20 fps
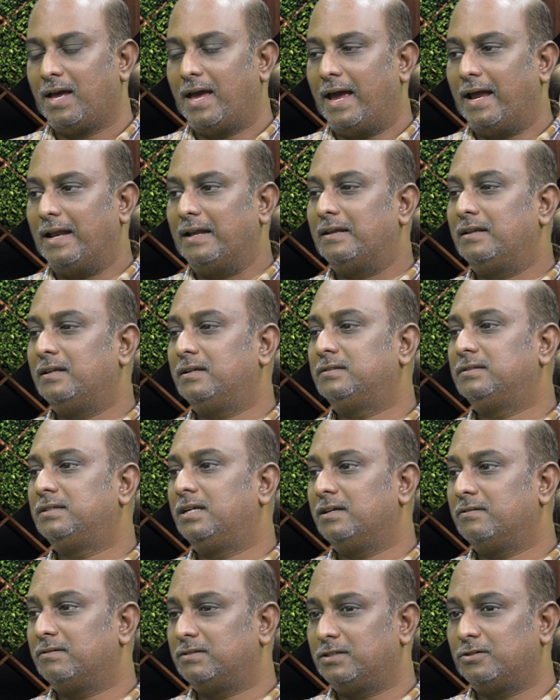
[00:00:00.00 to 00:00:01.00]
And this
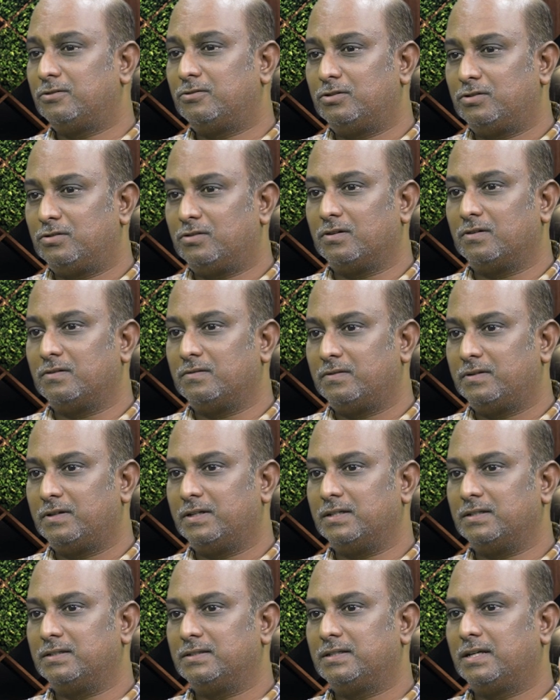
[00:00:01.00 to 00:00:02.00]
gave us a good
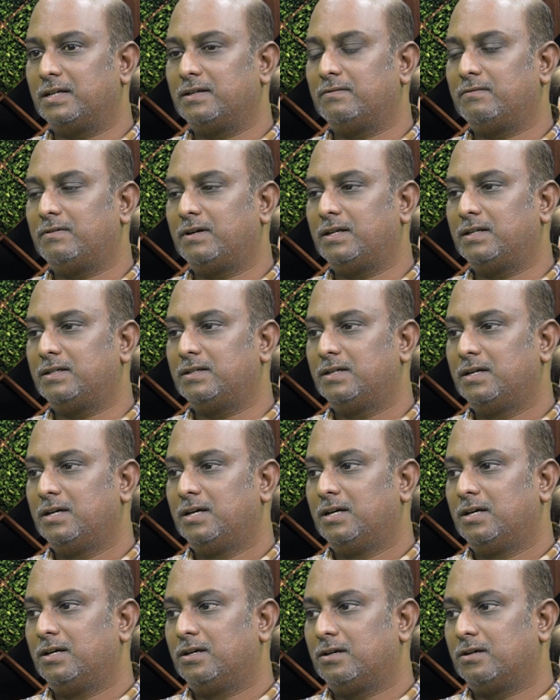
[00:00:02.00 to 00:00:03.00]
confidence. And when
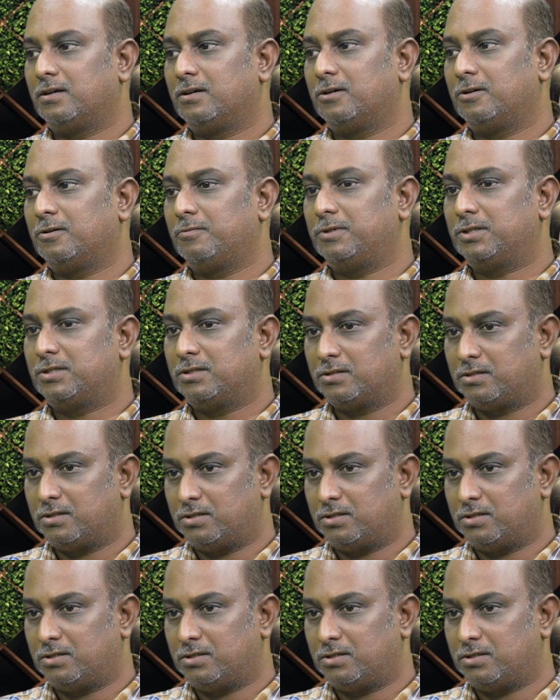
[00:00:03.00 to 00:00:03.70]
Mr.